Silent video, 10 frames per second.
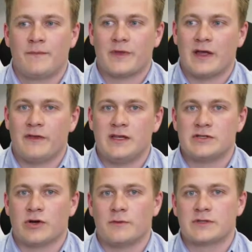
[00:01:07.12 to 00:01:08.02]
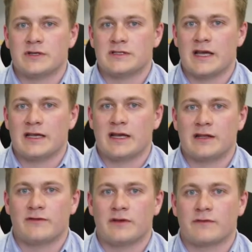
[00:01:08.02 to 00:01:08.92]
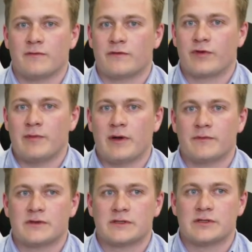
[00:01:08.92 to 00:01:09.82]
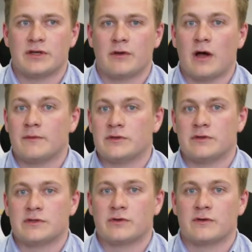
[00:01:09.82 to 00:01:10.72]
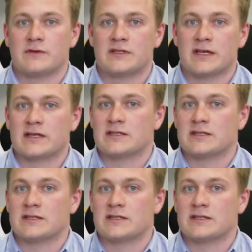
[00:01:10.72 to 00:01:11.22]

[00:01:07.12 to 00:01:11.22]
and these jobs can take anything from 3 months up to sort of 6